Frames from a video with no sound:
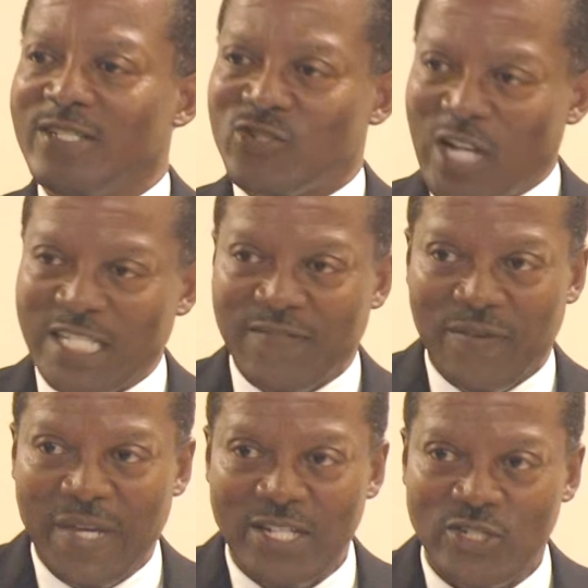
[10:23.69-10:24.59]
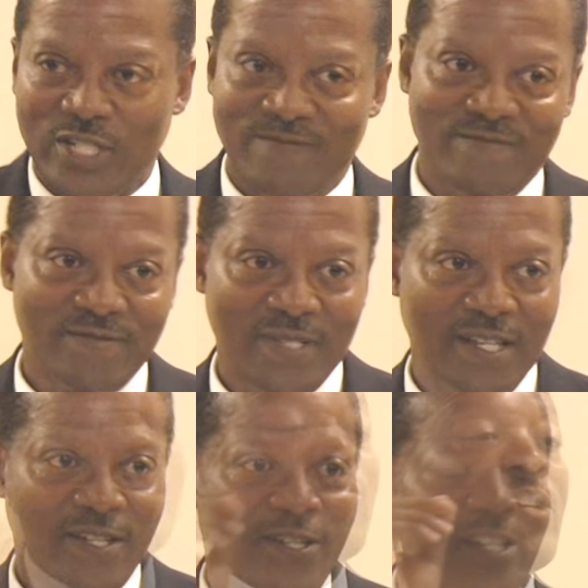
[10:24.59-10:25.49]
transformation.
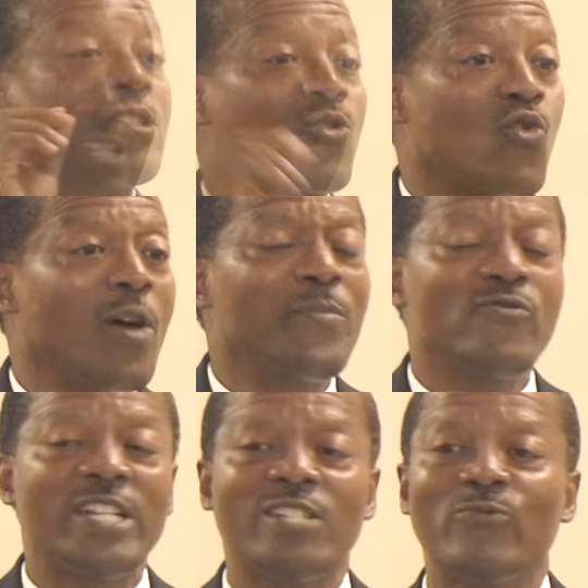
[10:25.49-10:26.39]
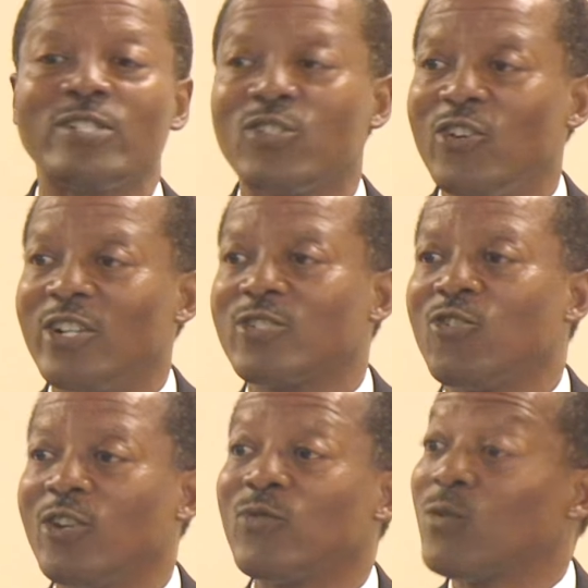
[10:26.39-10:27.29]
In cooperating with God,
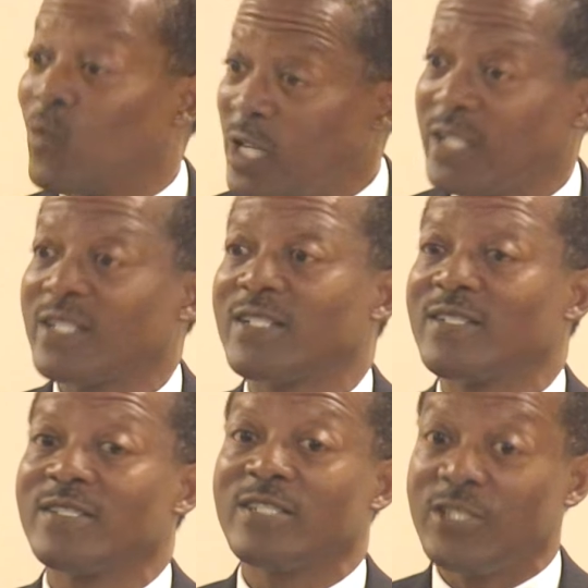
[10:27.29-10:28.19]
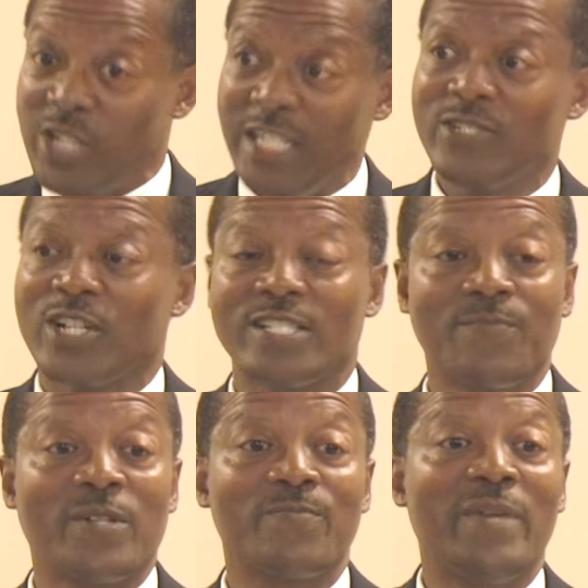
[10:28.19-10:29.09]
God will work to change us.
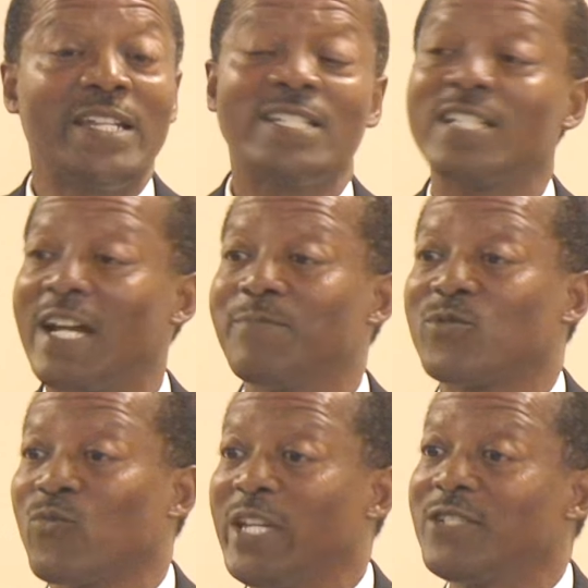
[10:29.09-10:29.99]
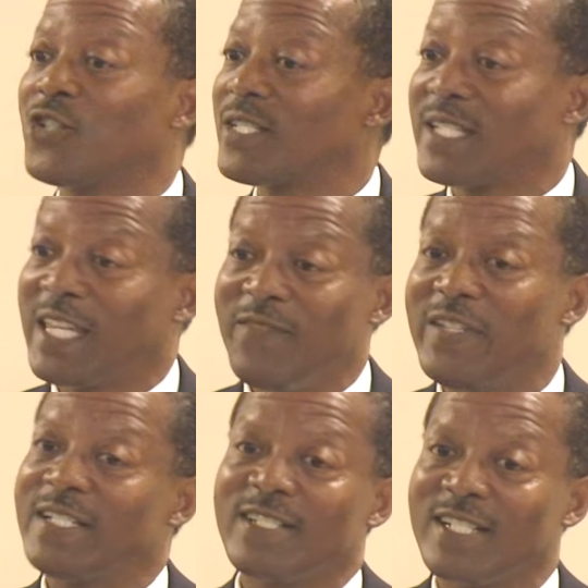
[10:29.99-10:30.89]
But many times we just
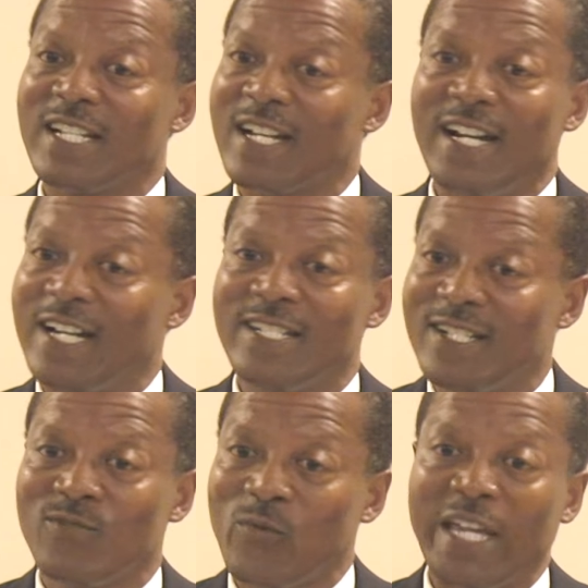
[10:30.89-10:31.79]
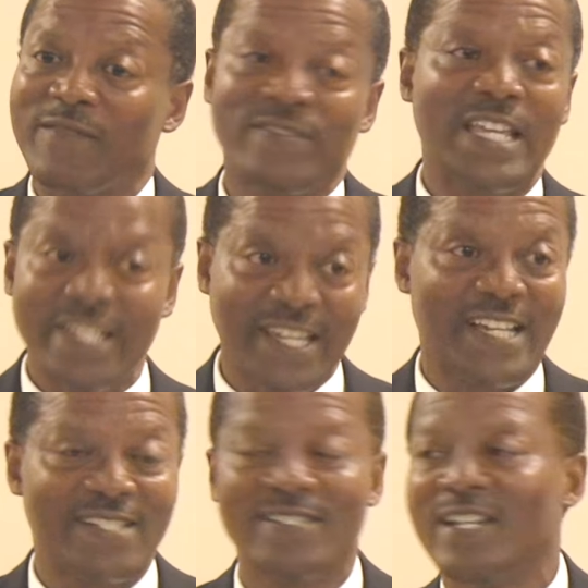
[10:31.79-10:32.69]
giving to the carnal way of
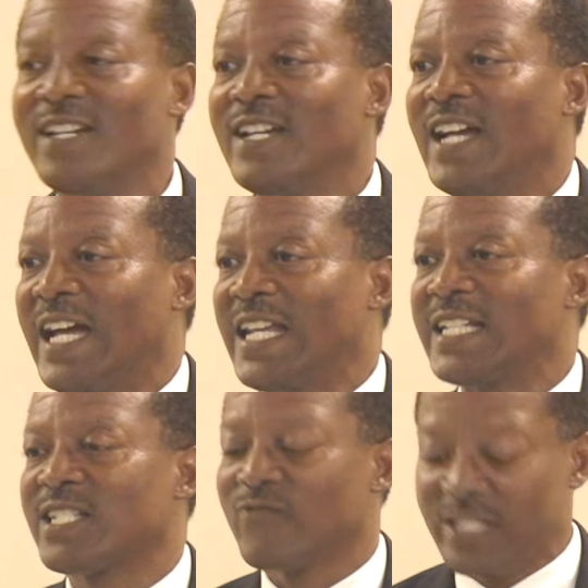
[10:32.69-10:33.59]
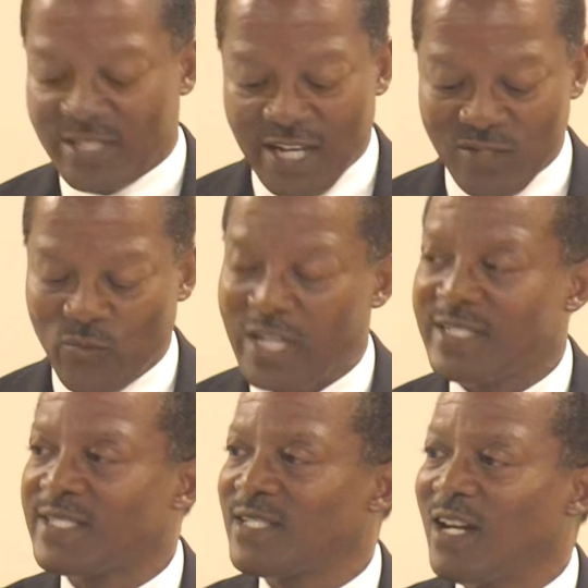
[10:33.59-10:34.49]
thinking. And as a result, we are
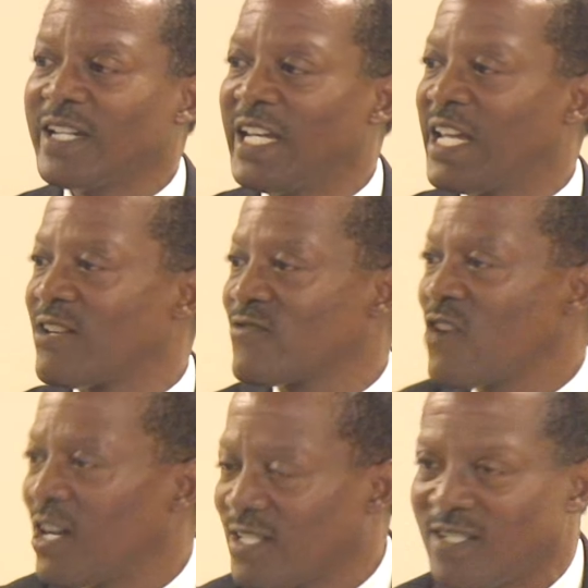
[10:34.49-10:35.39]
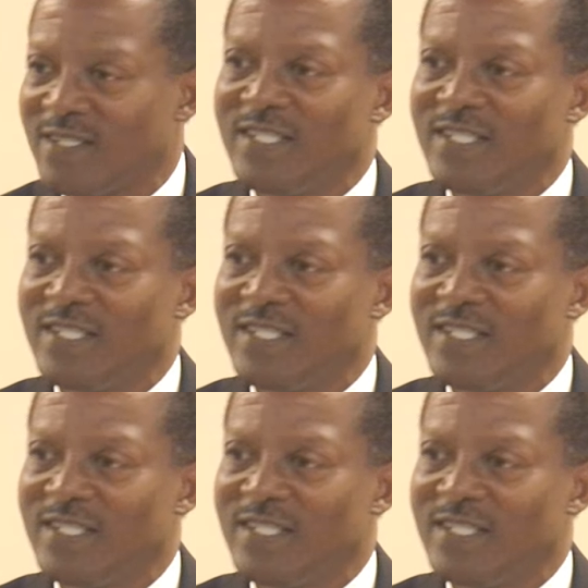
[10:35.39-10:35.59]
stuck in a rut